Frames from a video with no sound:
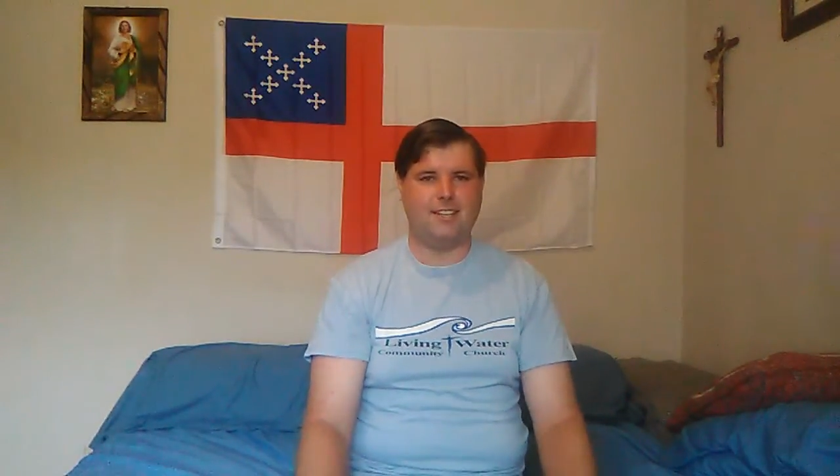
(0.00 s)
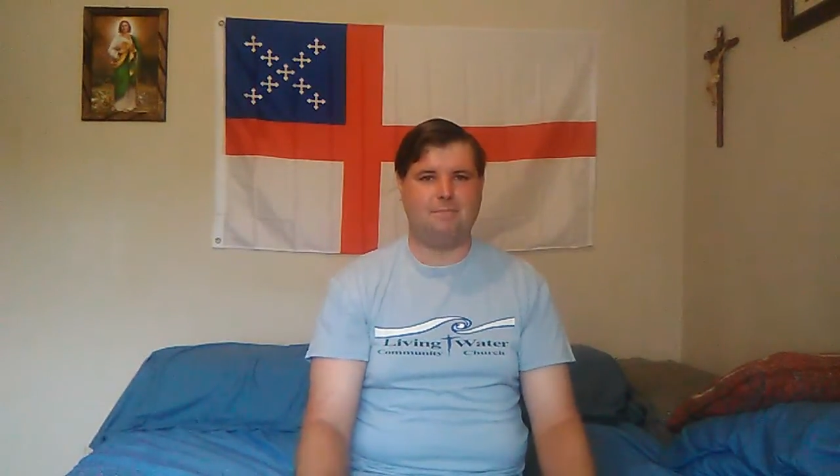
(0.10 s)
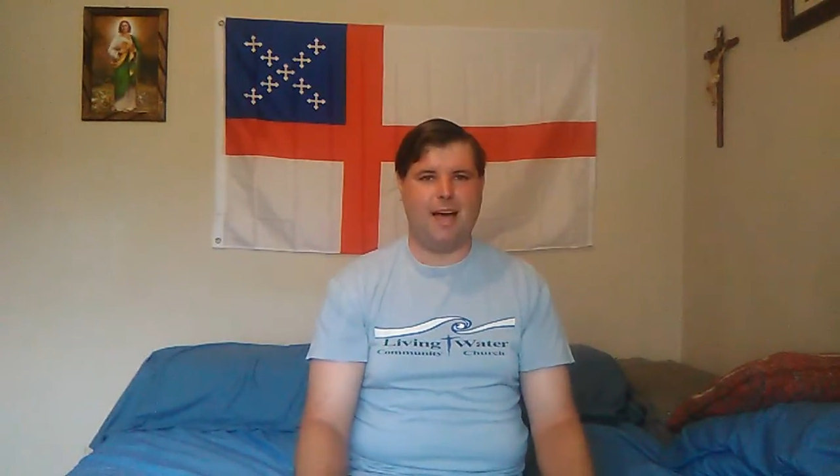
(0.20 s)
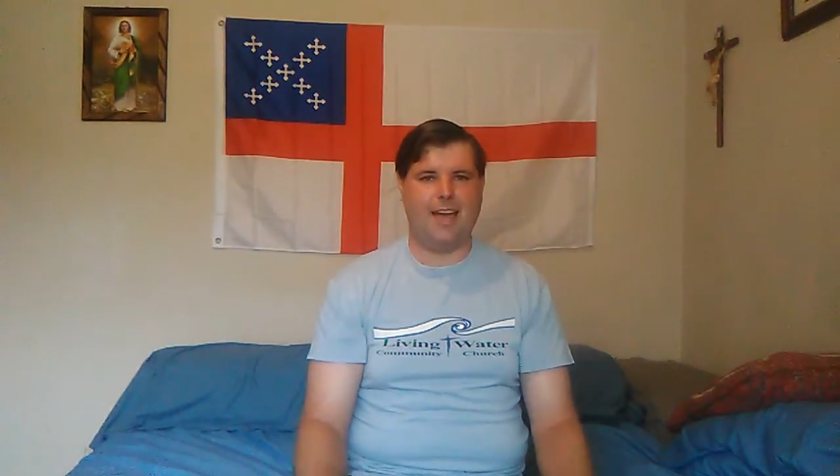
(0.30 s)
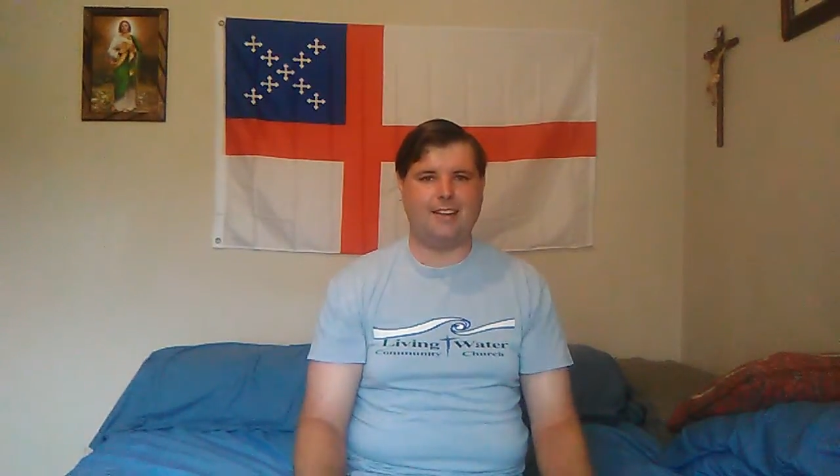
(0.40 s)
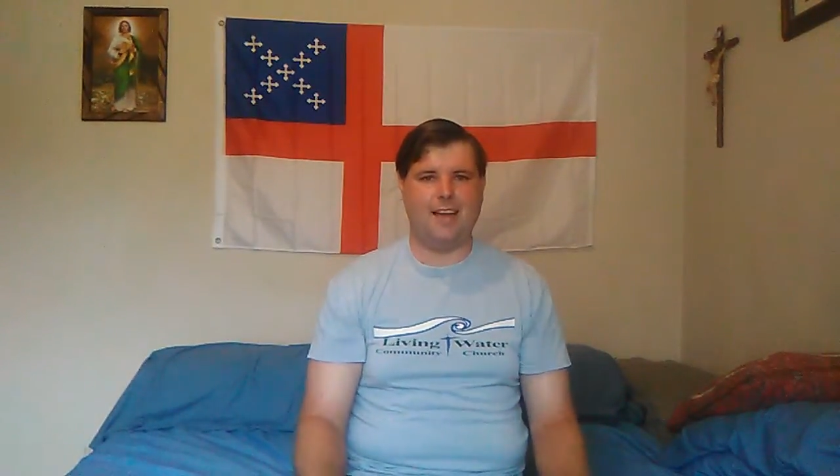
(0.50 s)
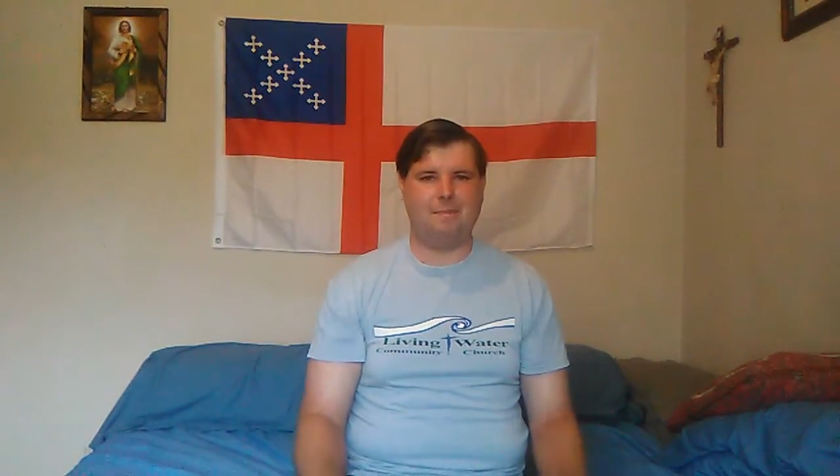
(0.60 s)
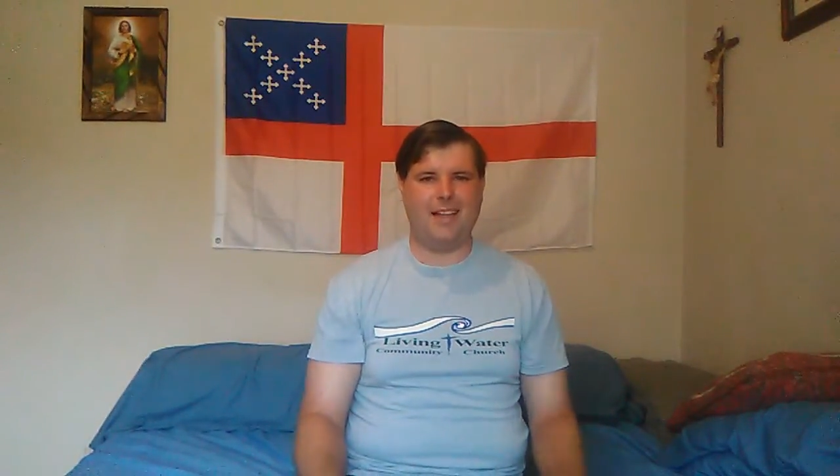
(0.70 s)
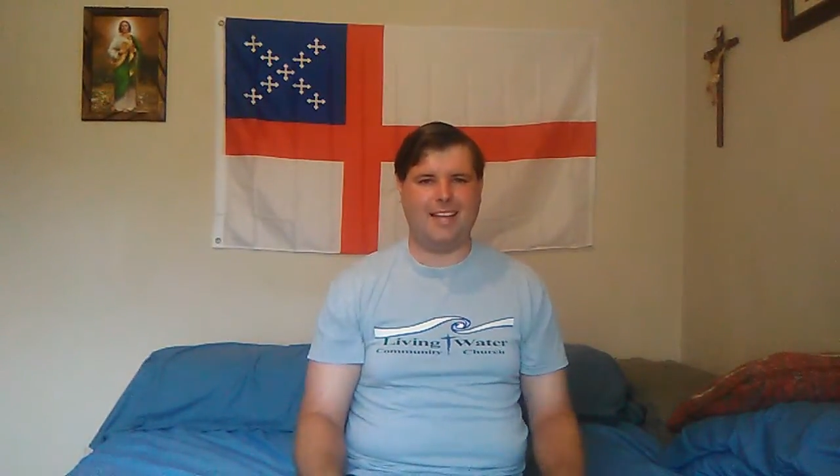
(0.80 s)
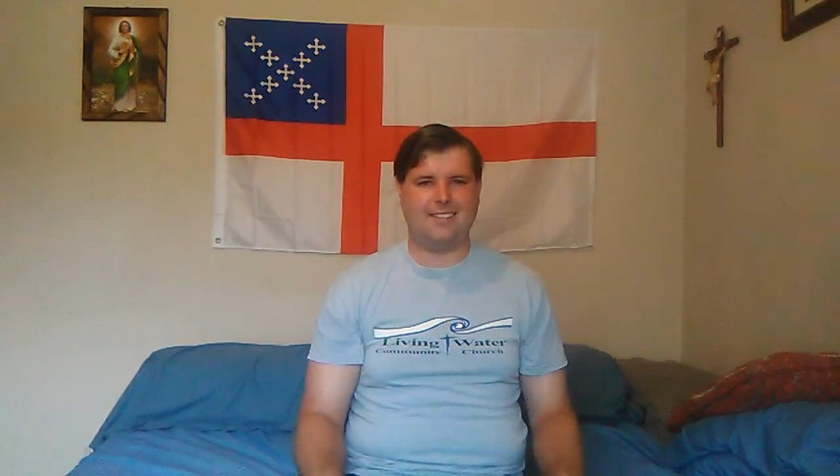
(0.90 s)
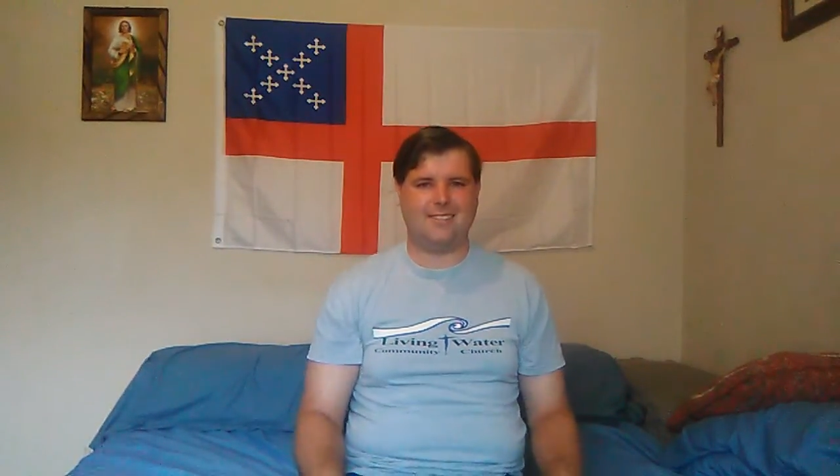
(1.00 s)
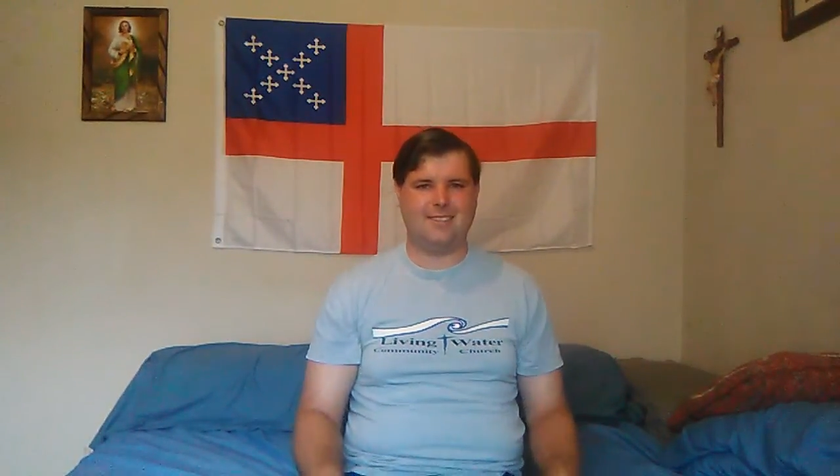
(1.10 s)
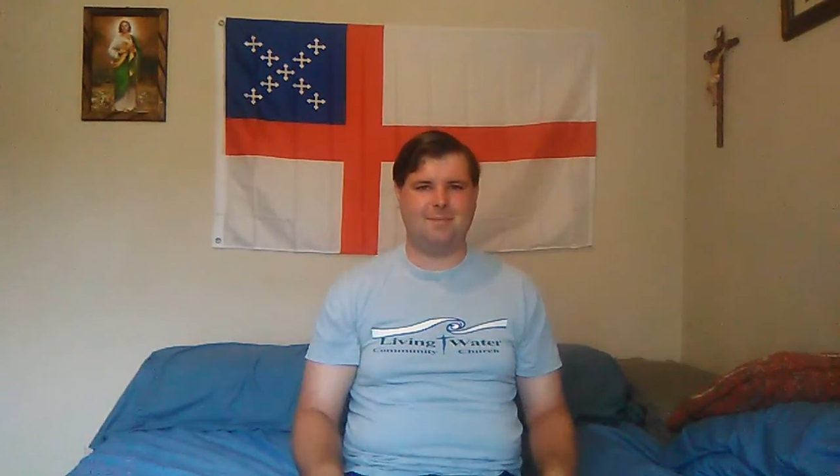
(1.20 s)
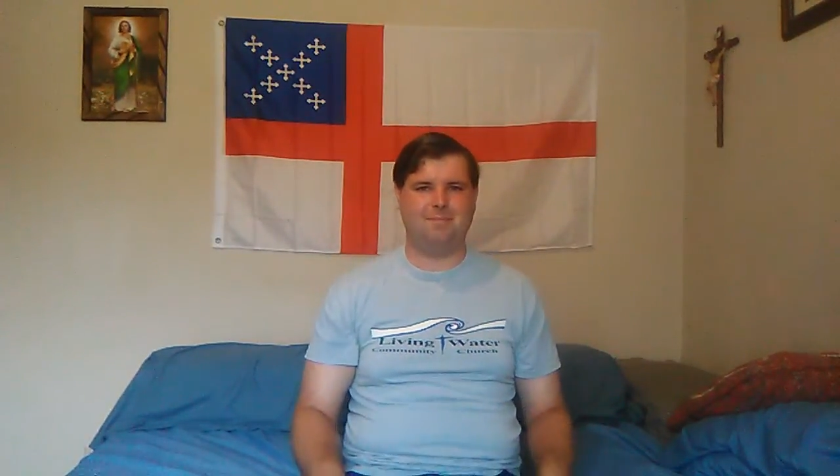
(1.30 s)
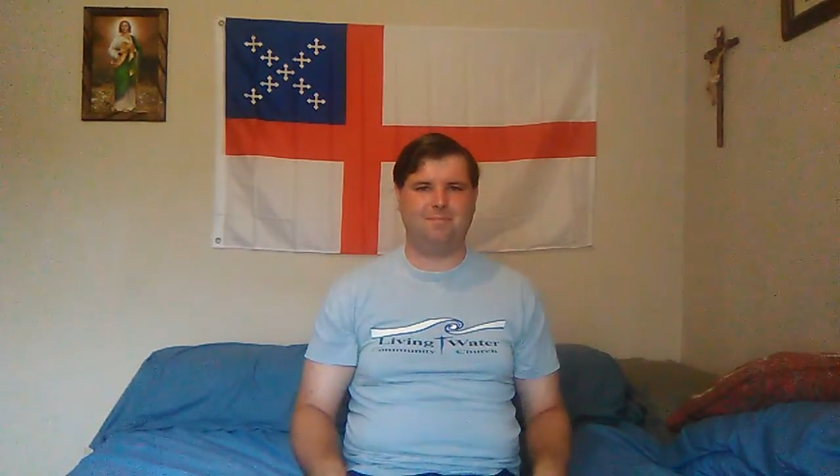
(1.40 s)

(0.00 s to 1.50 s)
Goodbye and God bless.